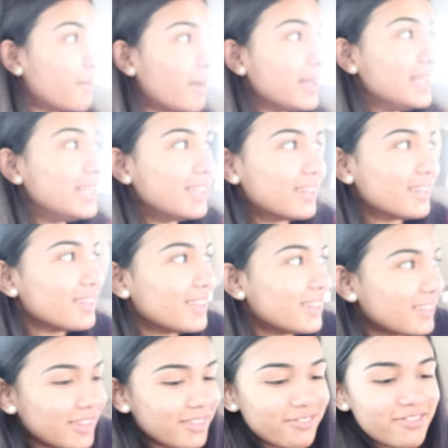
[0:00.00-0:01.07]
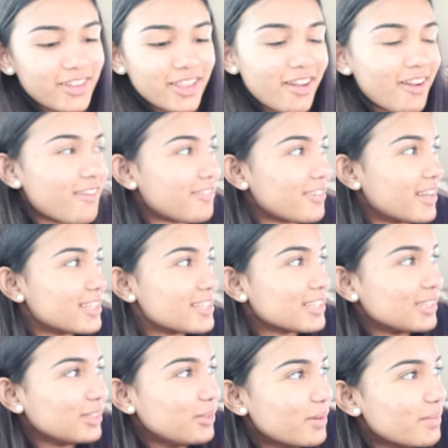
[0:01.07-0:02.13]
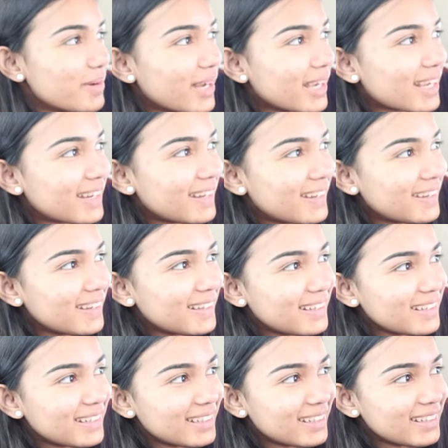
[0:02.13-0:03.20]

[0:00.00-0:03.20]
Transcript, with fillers: my nail literally fell off. I had to glue it back. Oh.